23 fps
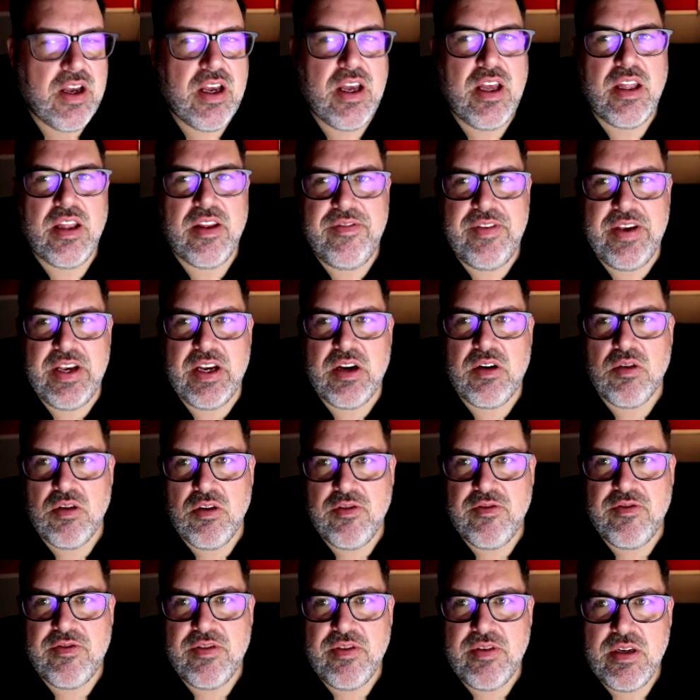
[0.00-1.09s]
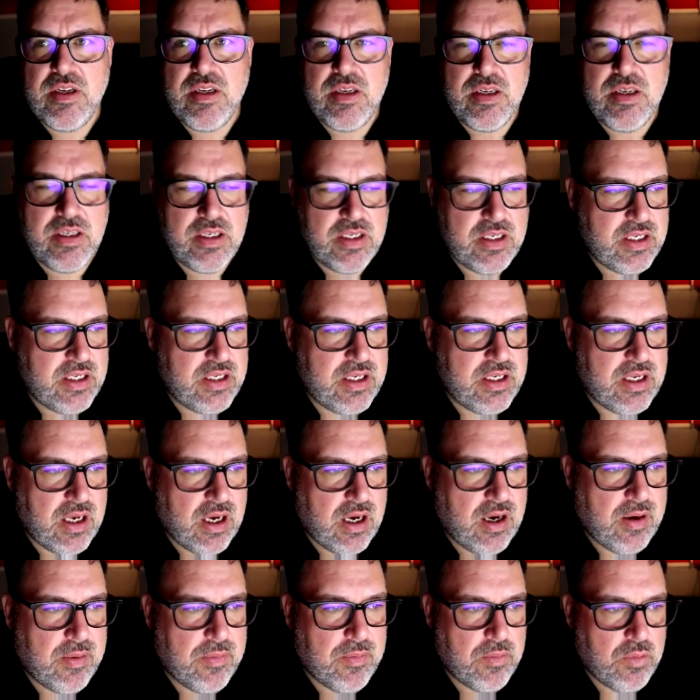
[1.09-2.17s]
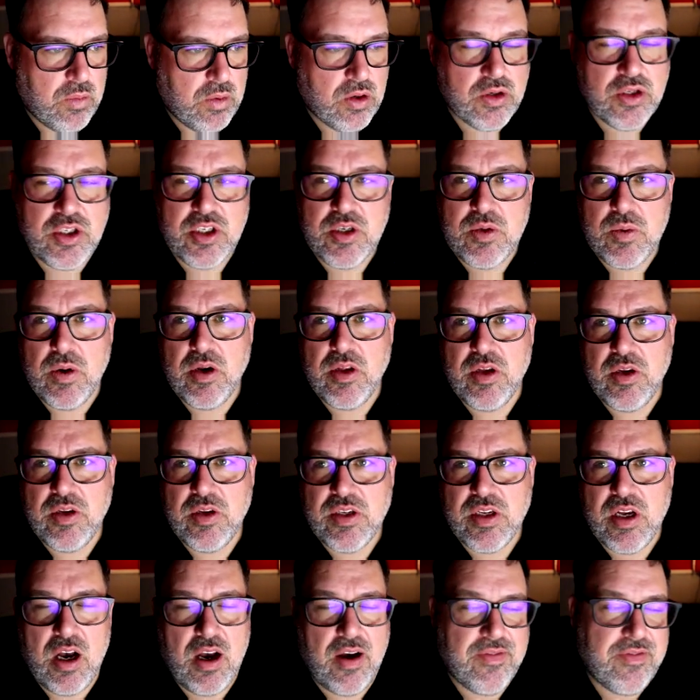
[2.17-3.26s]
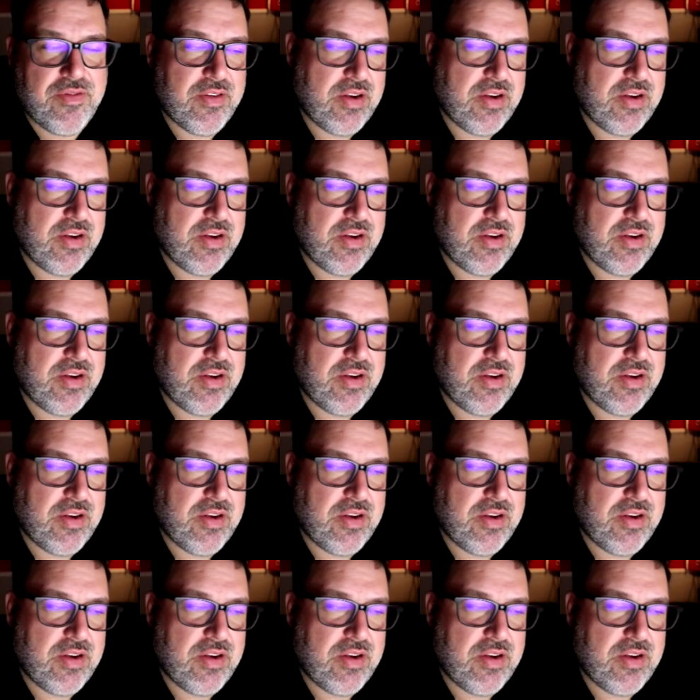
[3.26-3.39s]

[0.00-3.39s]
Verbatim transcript: The V groove um, we'll square those off.